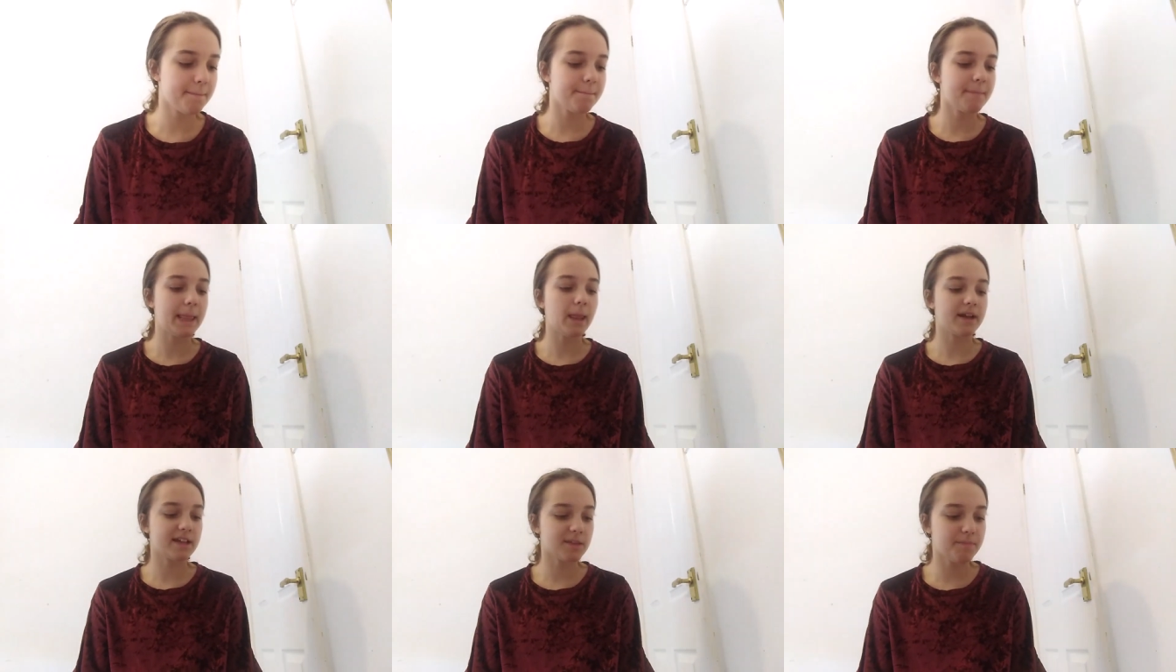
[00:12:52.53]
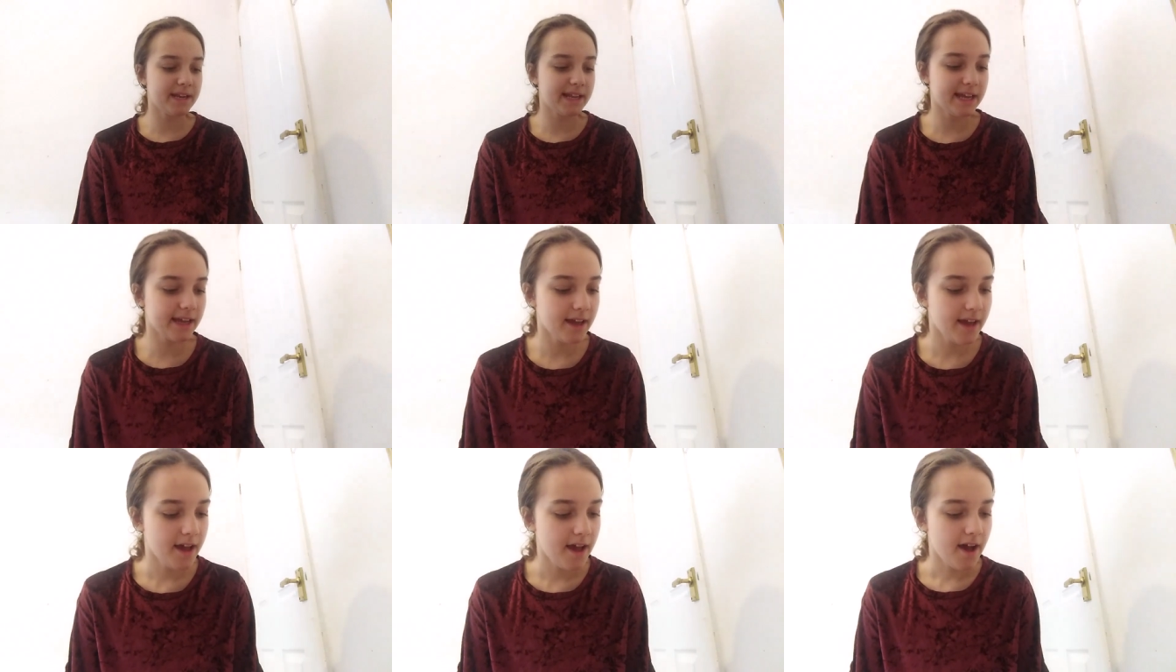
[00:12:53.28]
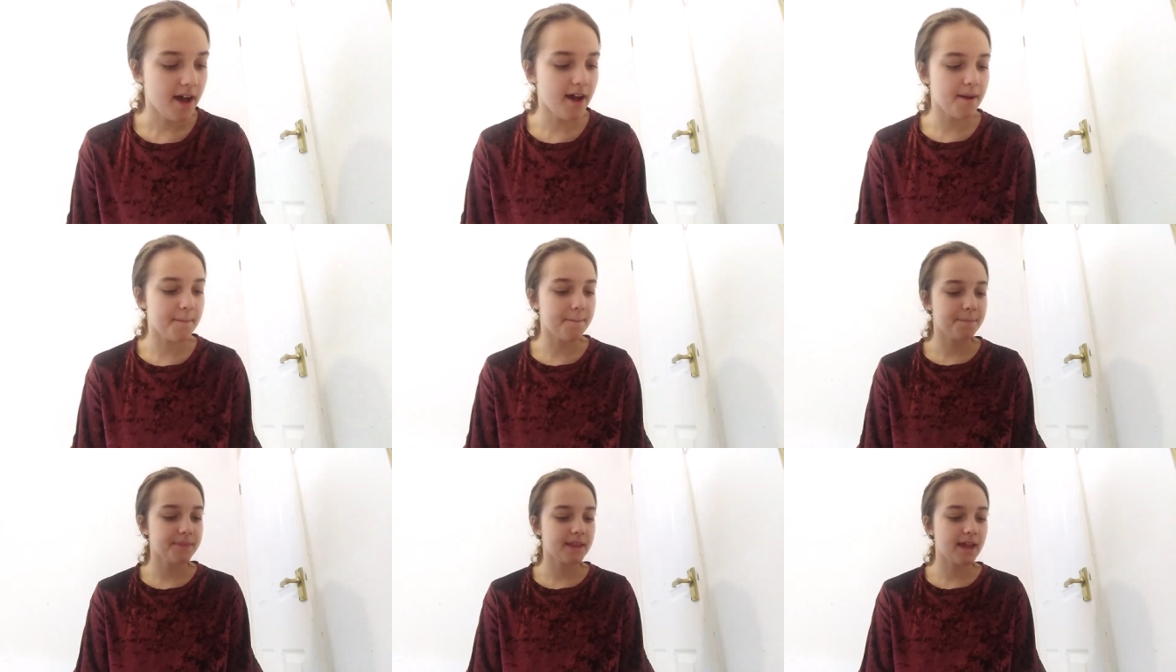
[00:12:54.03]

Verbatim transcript: may like spinning, and